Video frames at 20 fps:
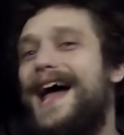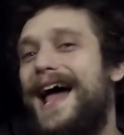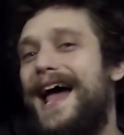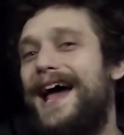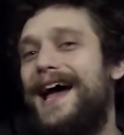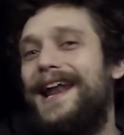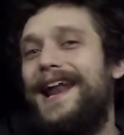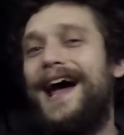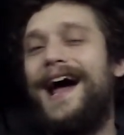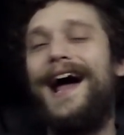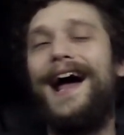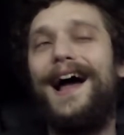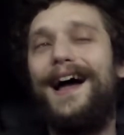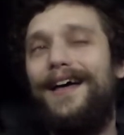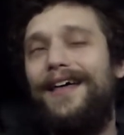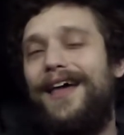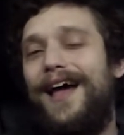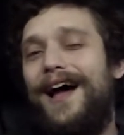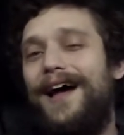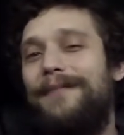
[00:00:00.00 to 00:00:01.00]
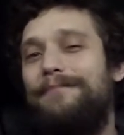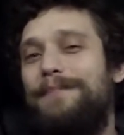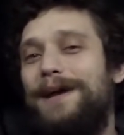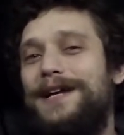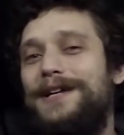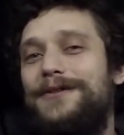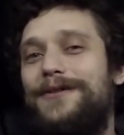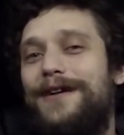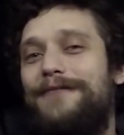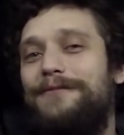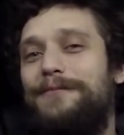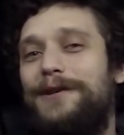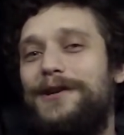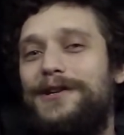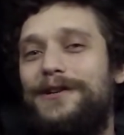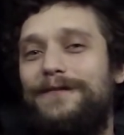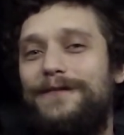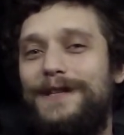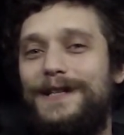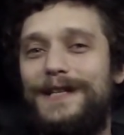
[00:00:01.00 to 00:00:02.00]
And I bet you have a
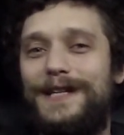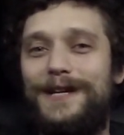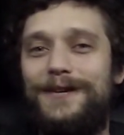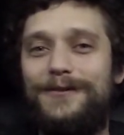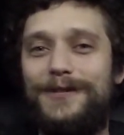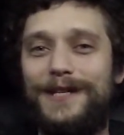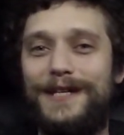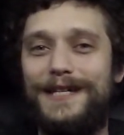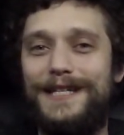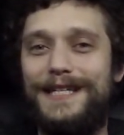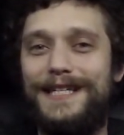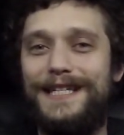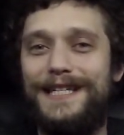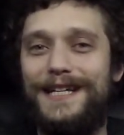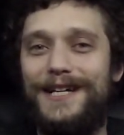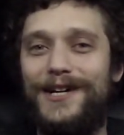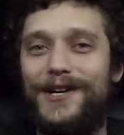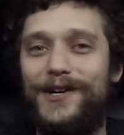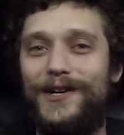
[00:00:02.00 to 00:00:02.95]
bunch of excuses,